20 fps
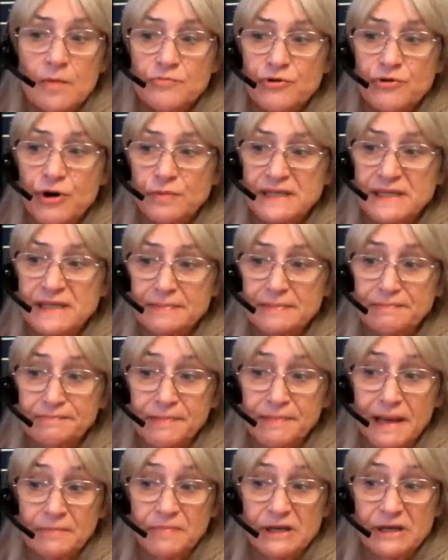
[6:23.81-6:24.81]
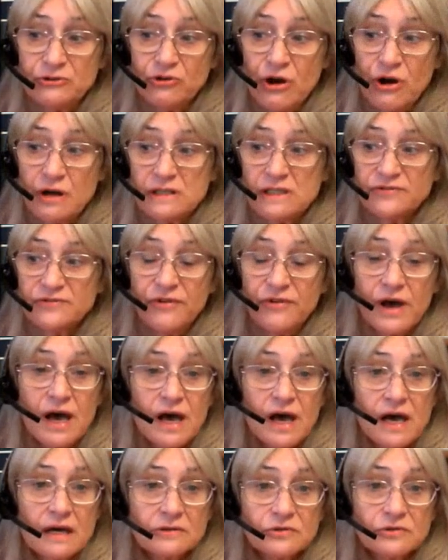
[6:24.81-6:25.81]
Property can be
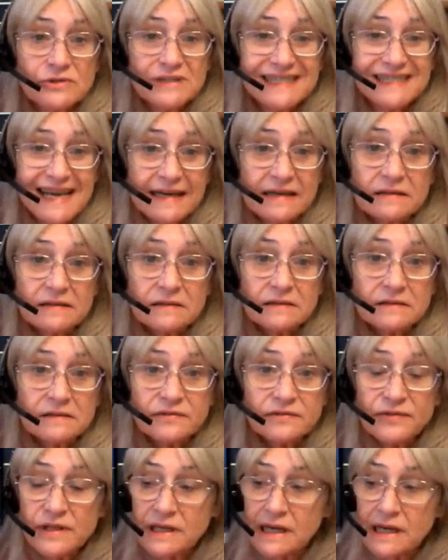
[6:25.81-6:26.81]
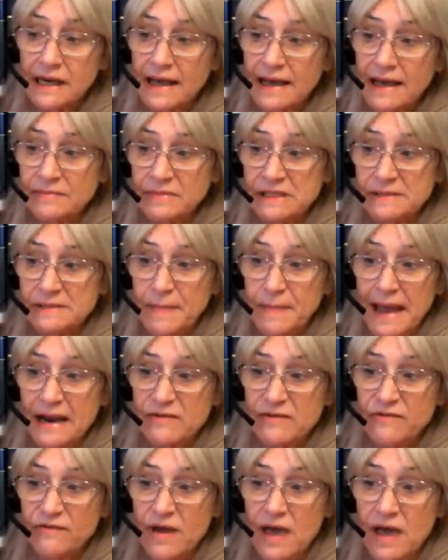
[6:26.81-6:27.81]
transferred or settled for the claimant's
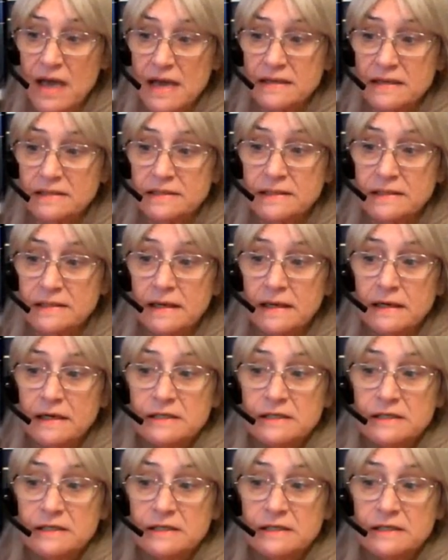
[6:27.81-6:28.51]
benefit.